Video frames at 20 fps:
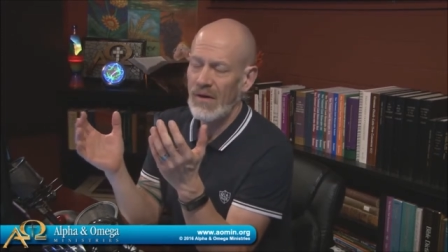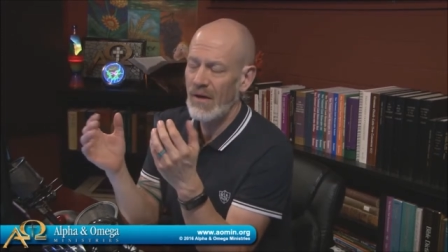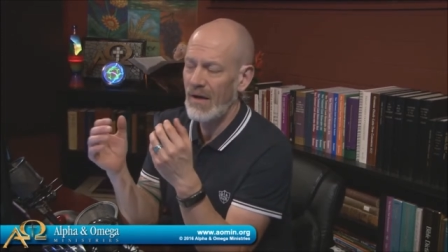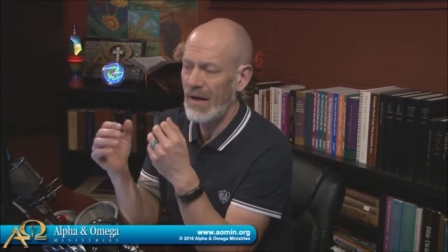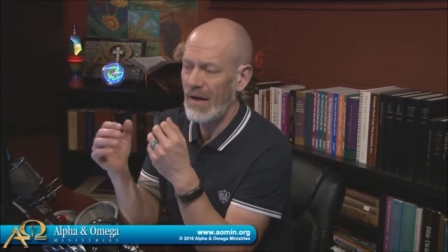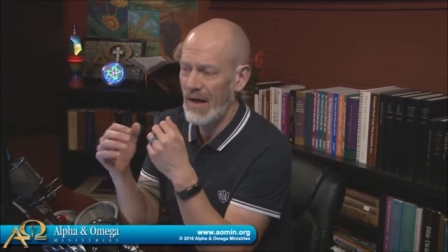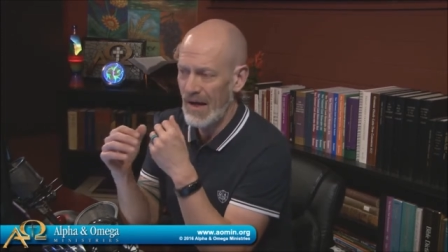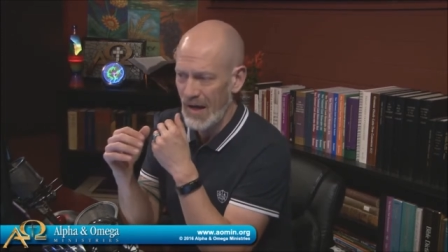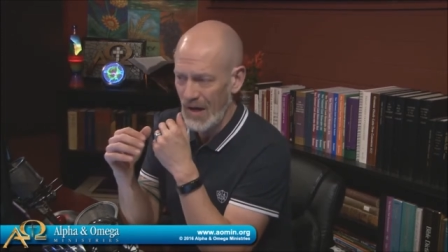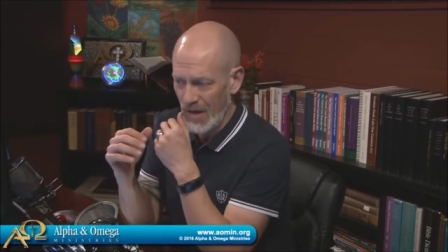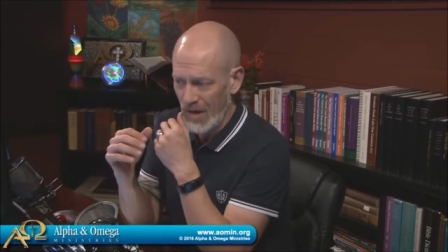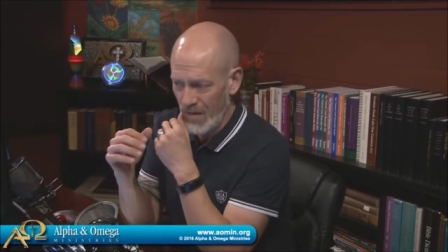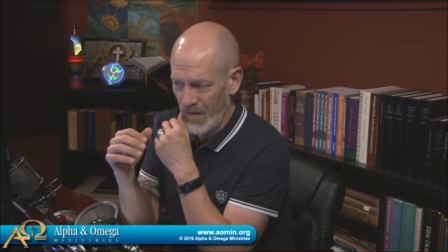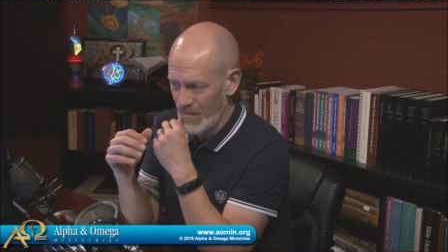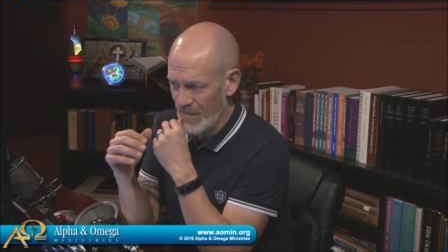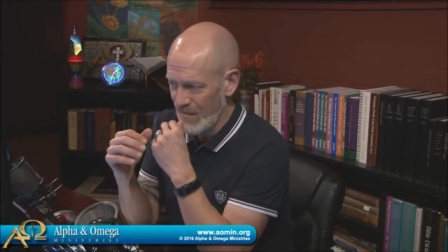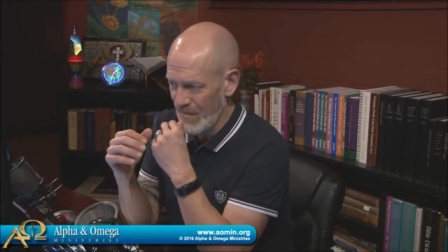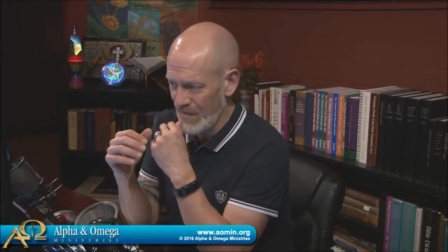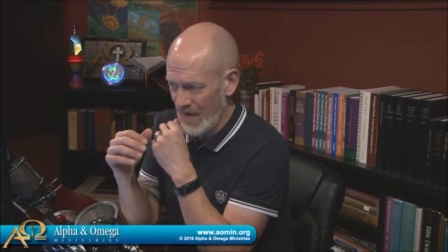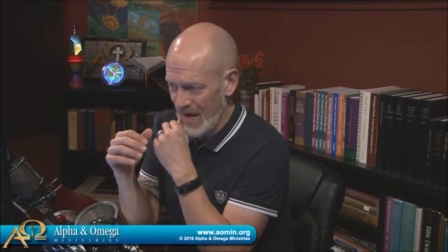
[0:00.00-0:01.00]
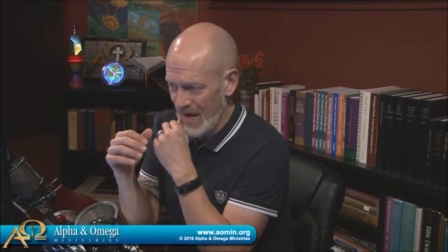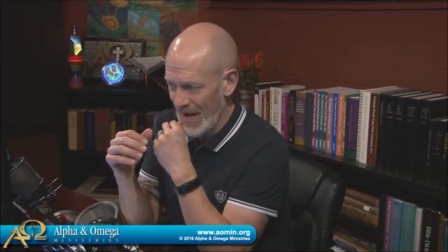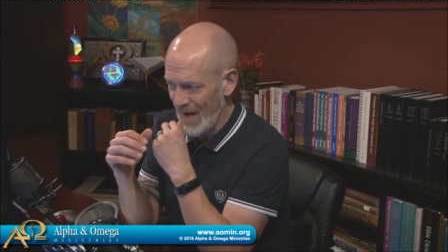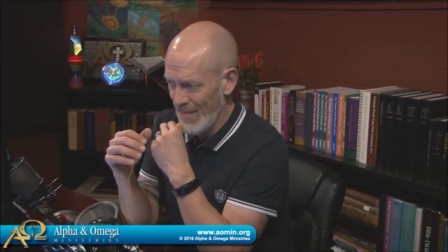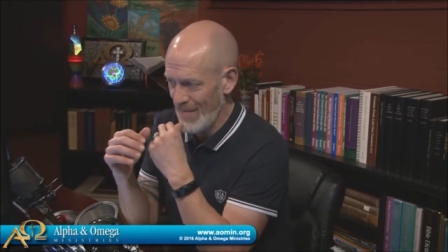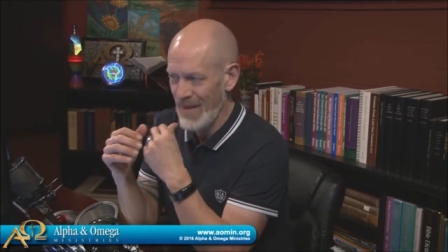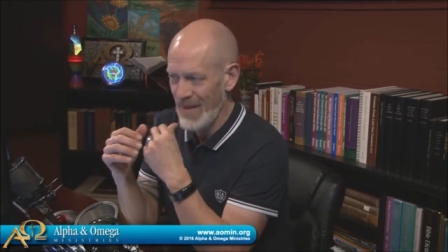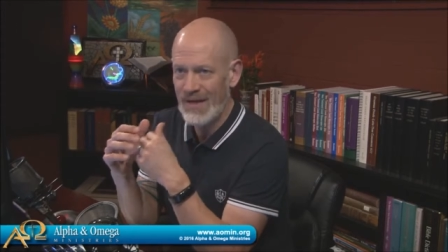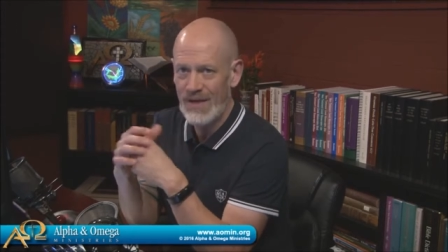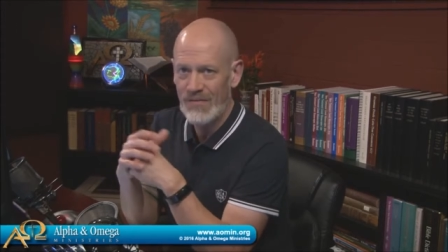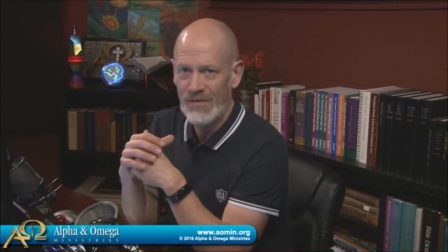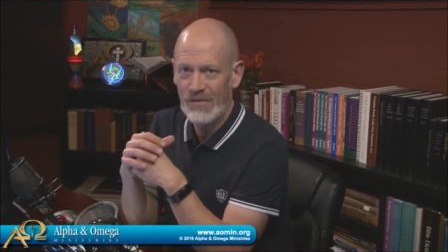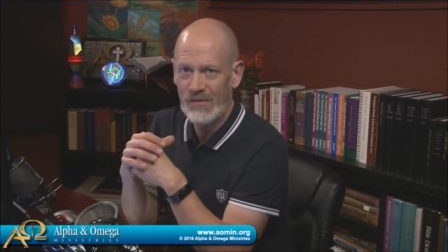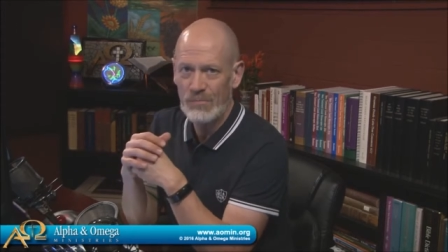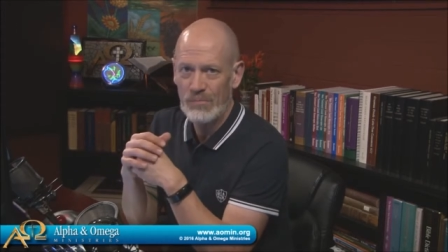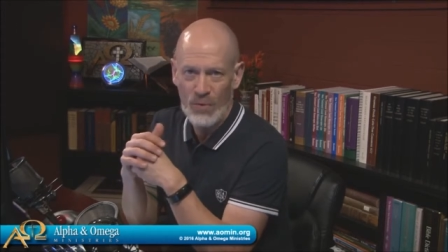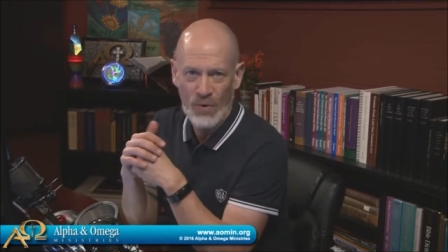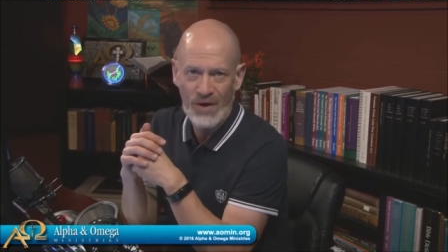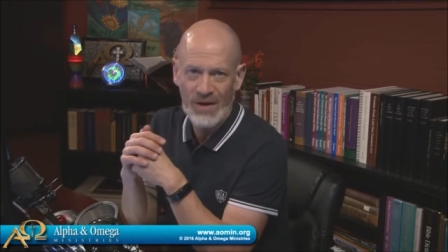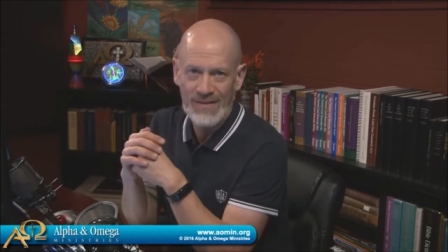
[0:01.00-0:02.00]
And many of us
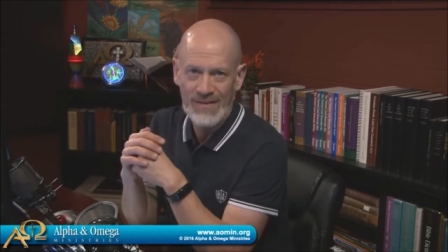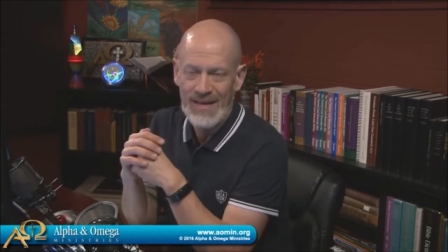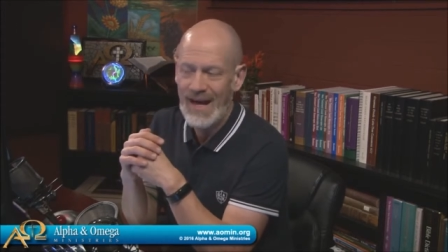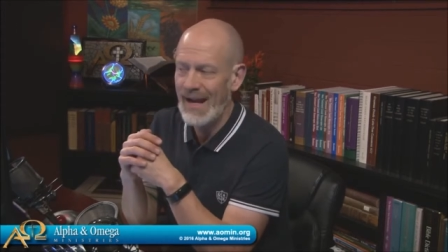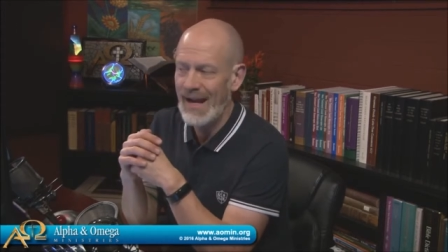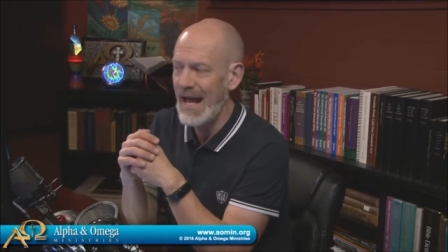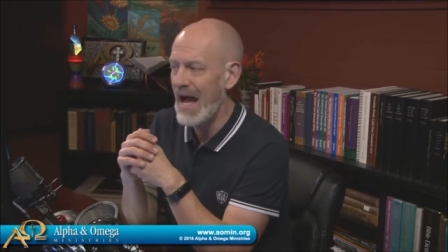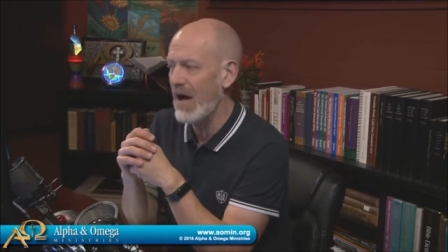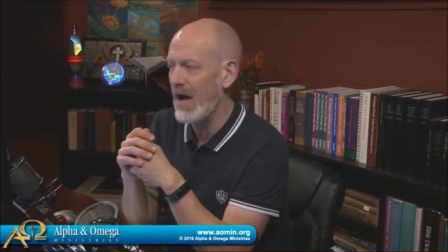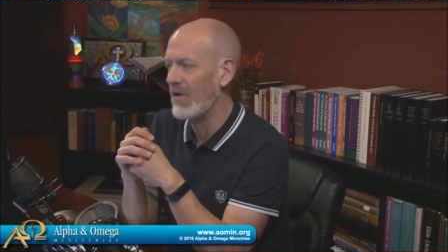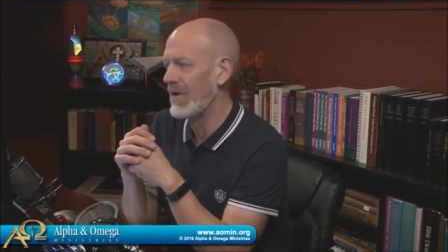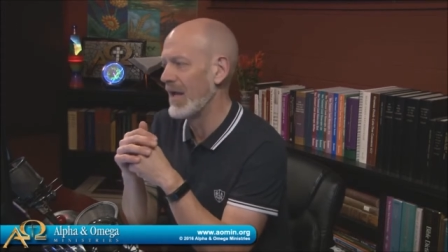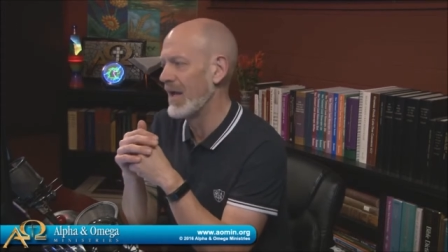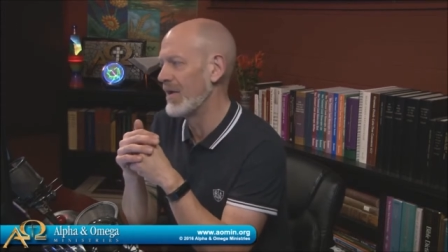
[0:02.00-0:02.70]
pointed that out,